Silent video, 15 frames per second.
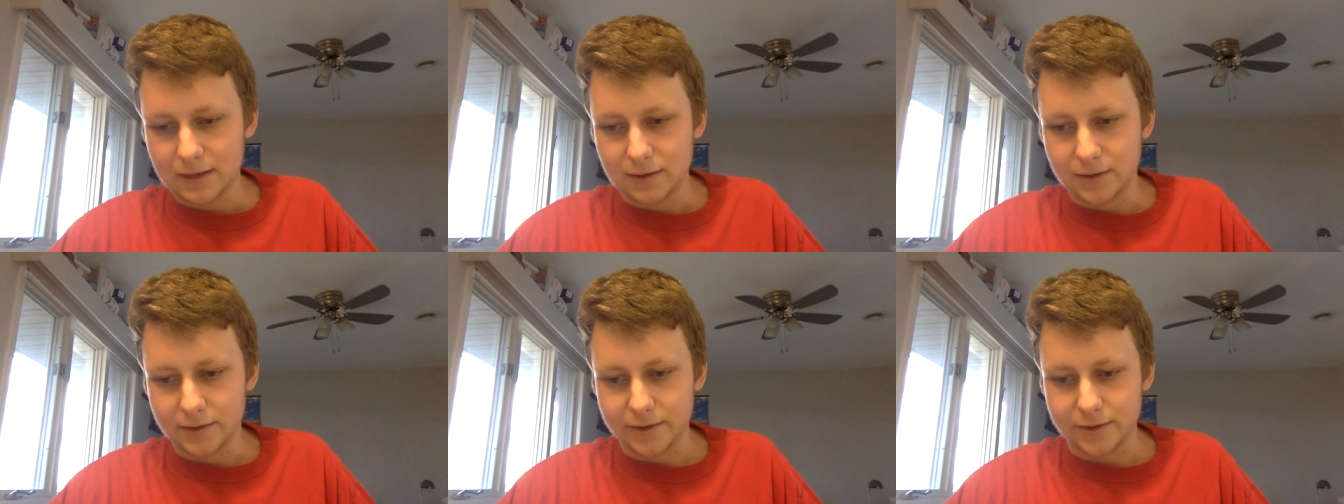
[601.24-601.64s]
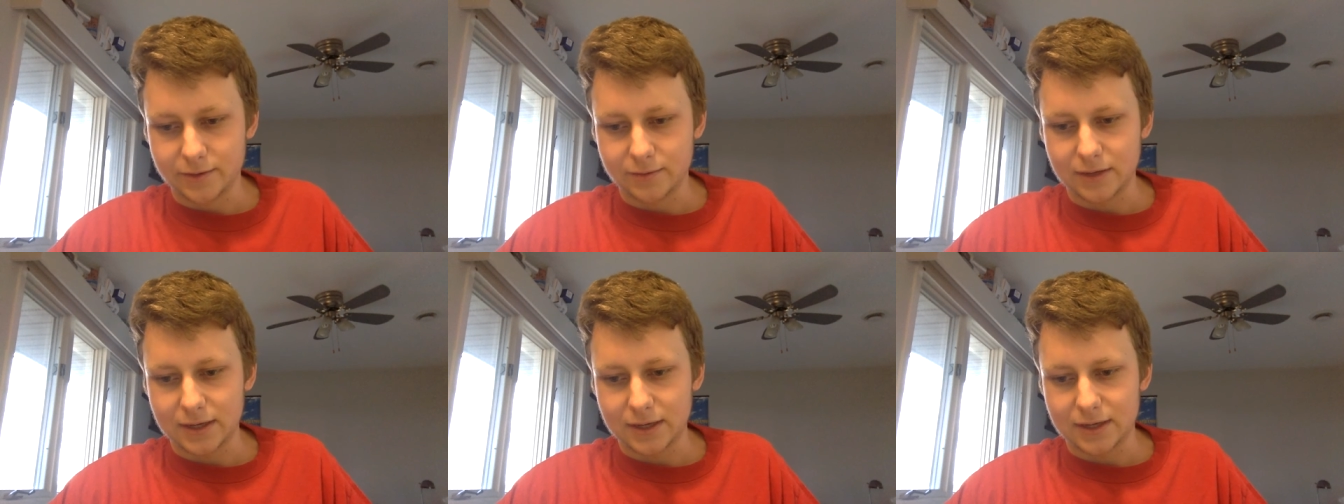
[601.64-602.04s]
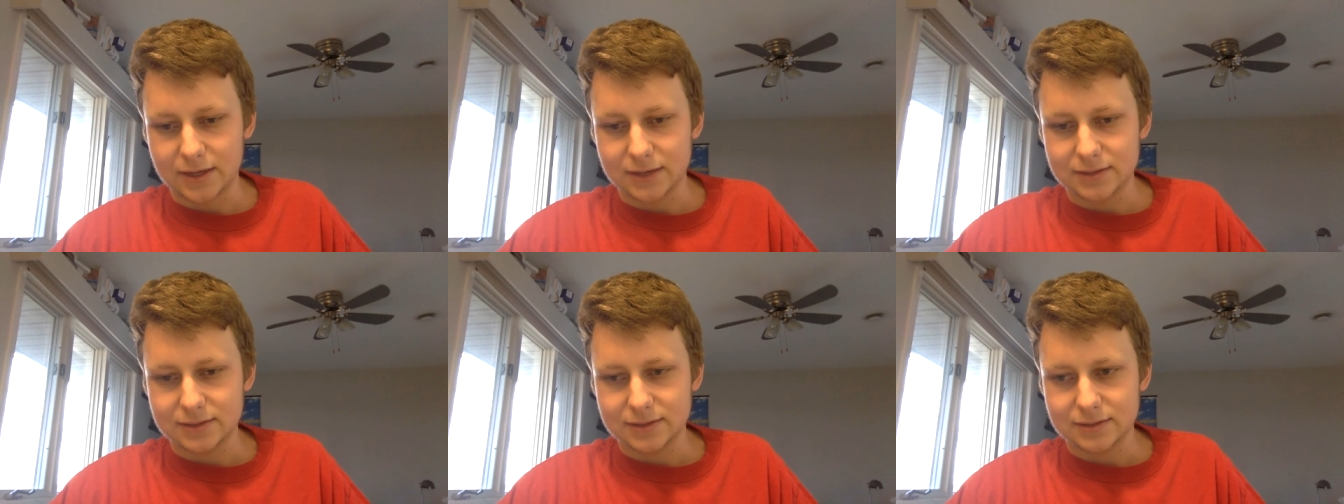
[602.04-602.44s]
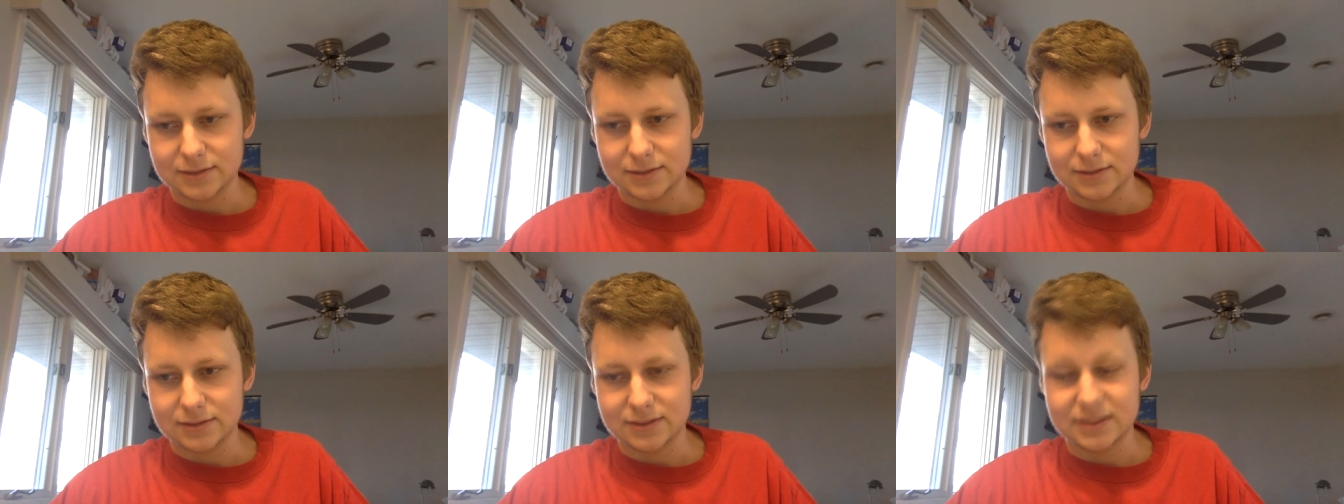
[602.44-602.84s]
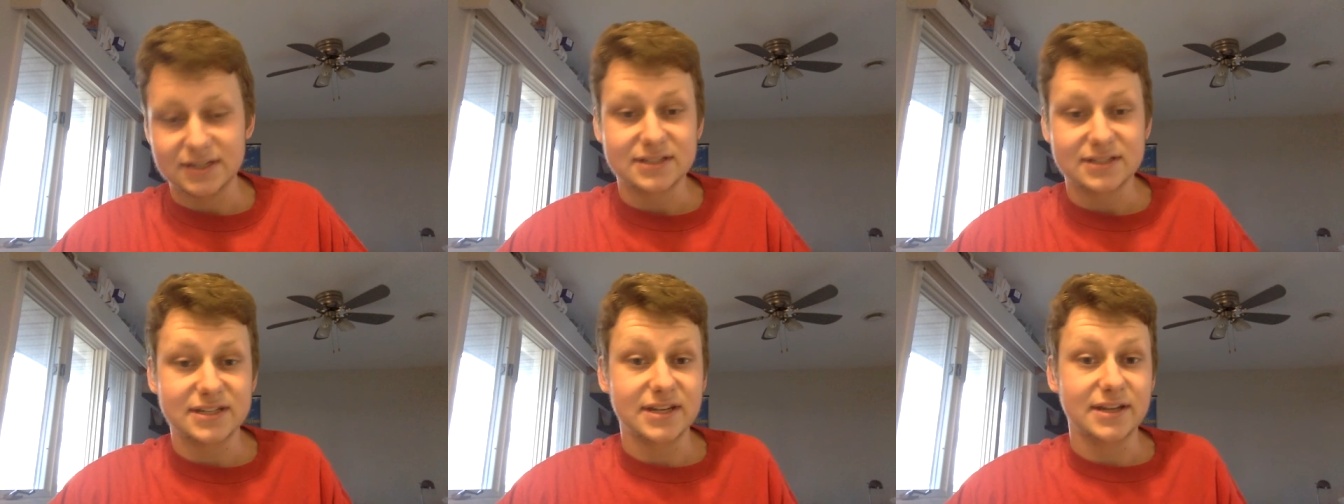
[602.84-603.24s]
you know, uh, D
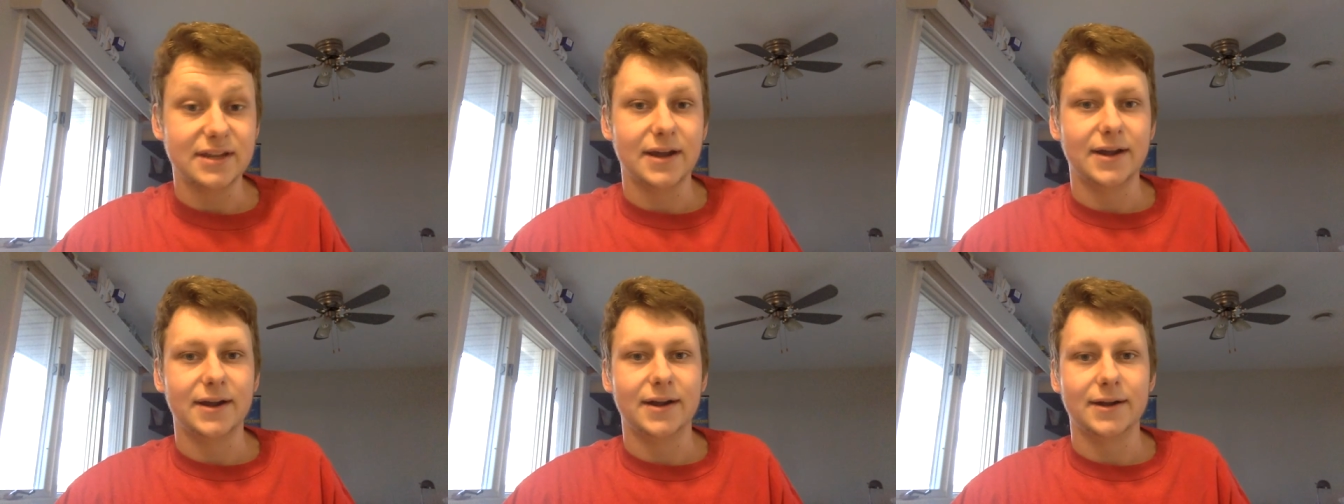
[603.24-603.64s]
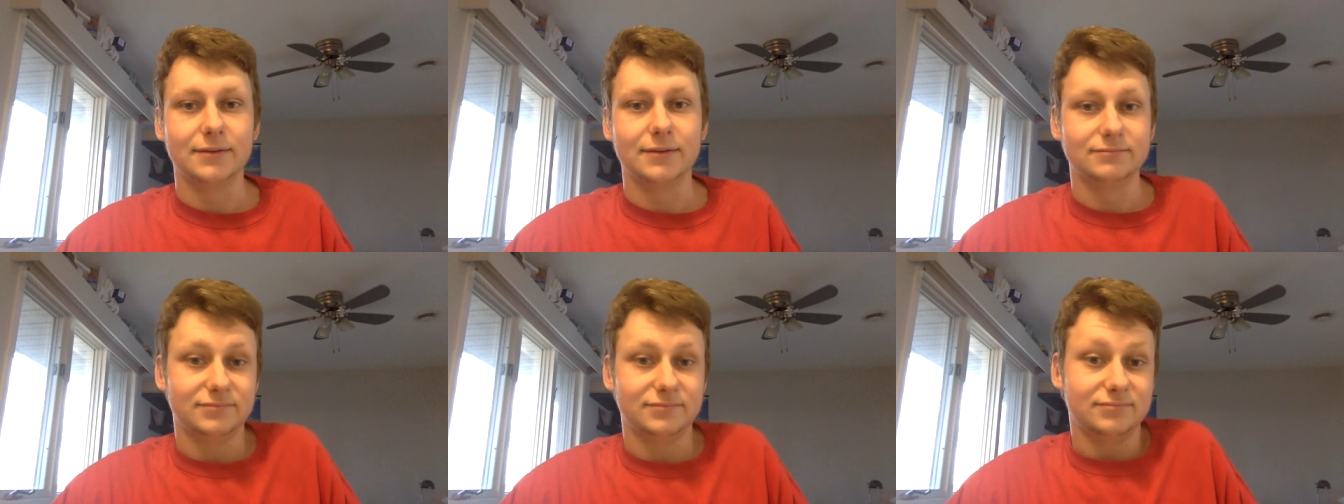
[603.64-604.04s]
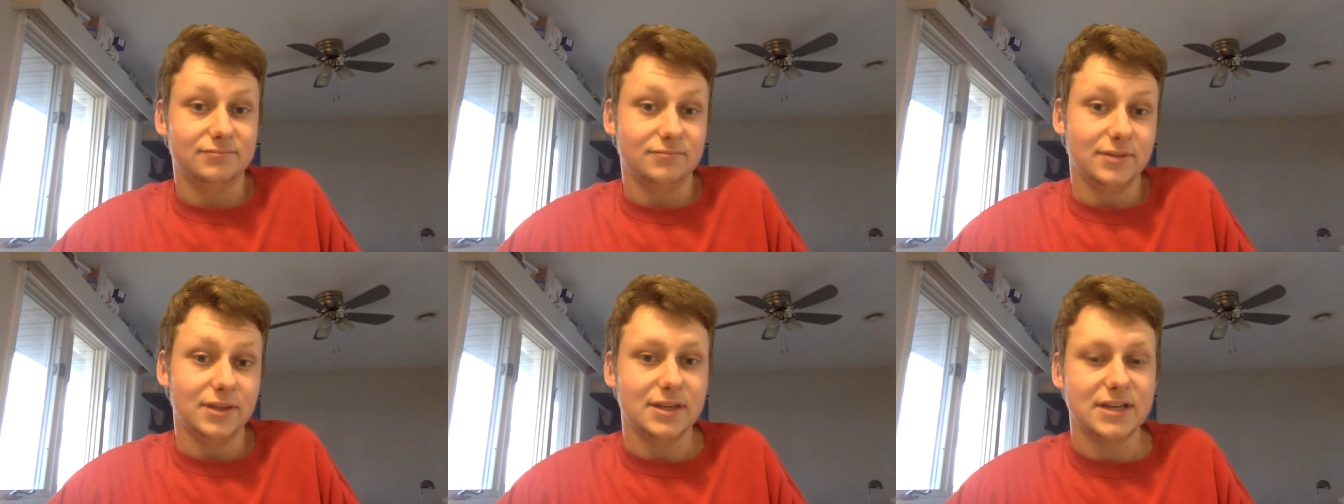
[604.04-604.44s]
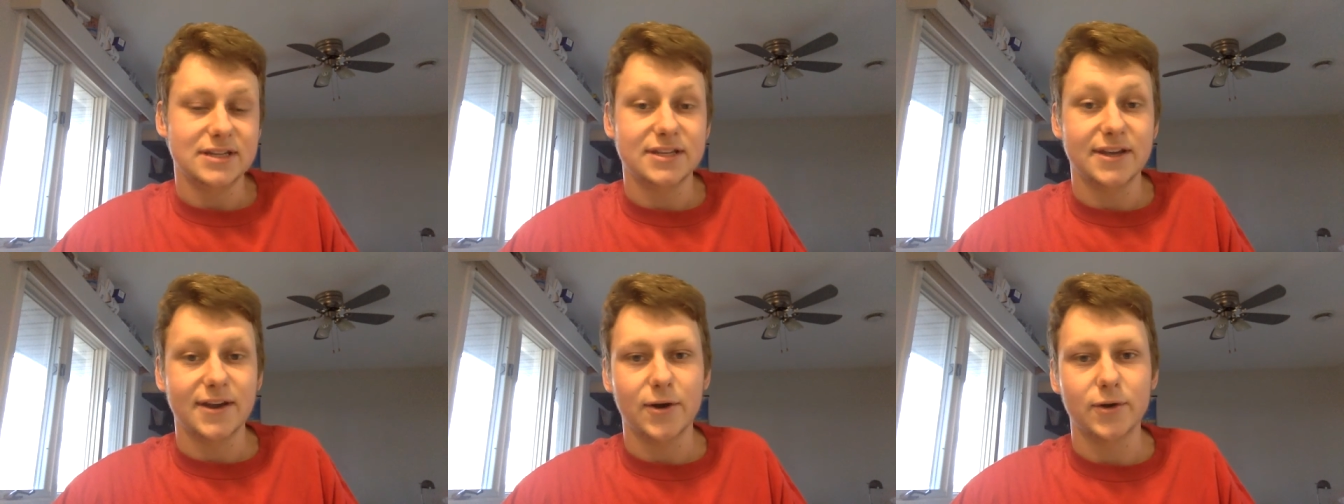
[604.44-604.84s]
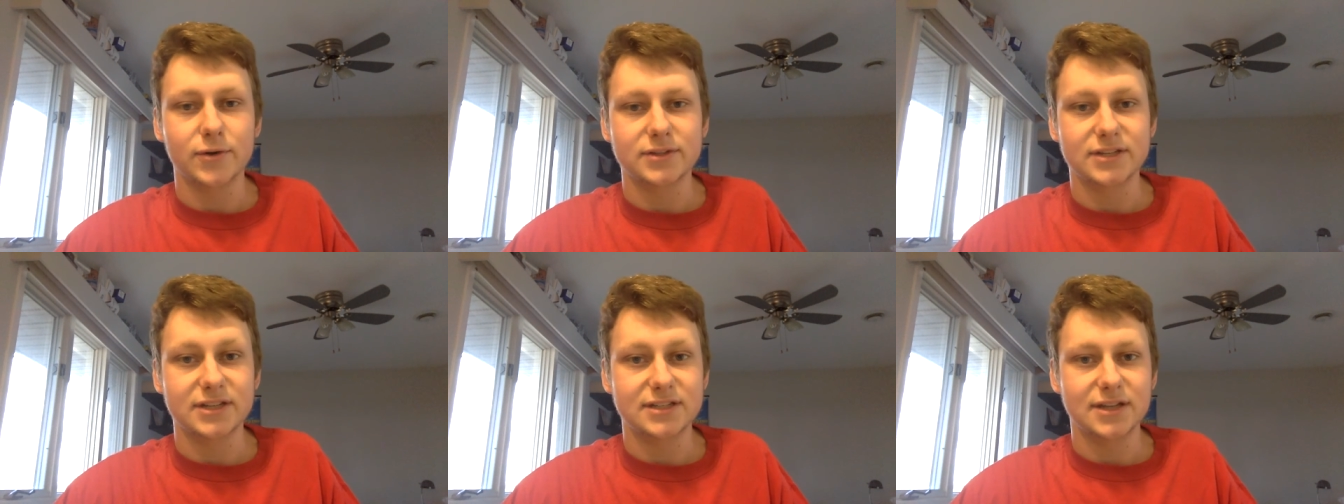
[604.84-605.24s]
C uh, D C
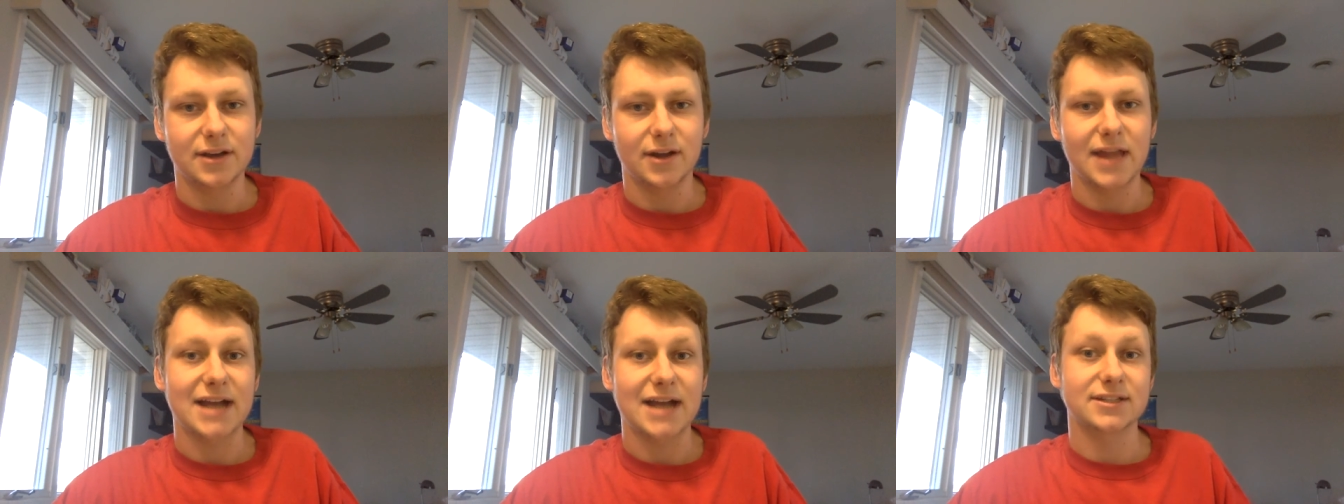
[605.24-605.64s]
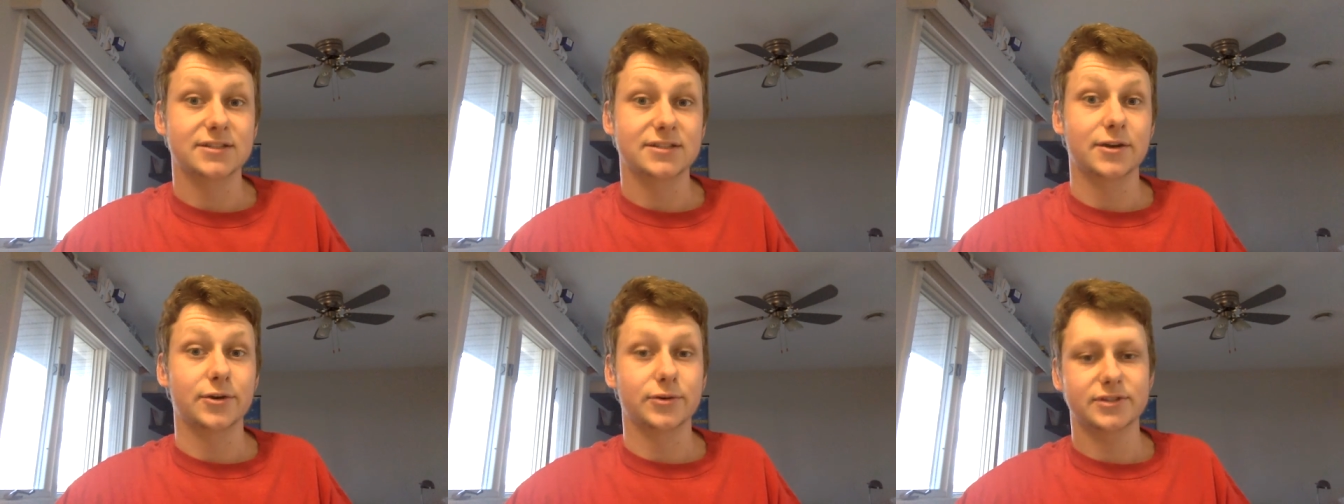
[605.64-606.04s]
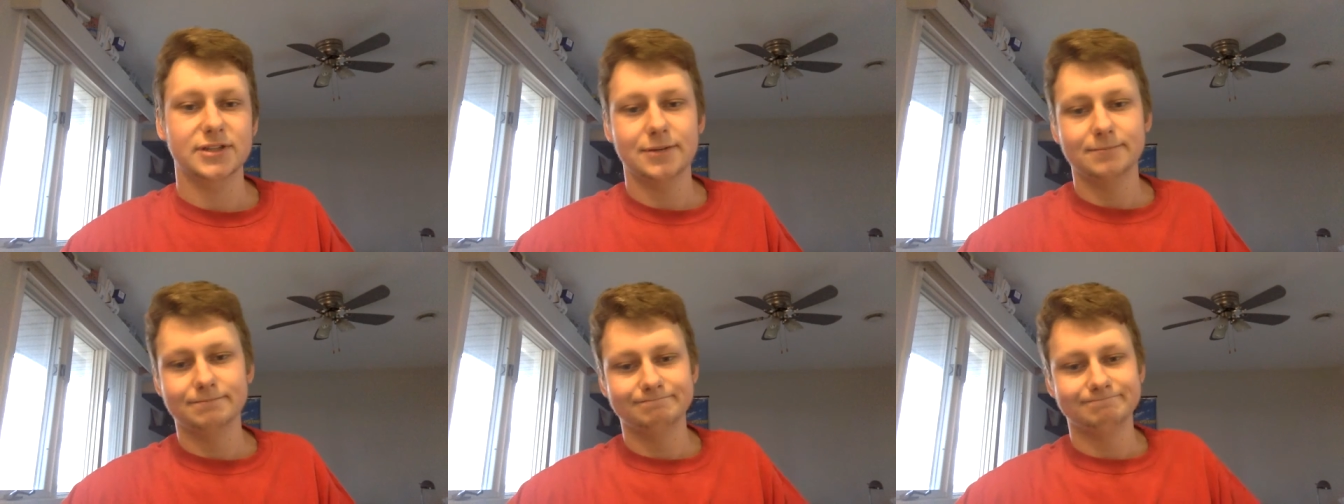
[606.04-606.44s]
host, D C All Access host.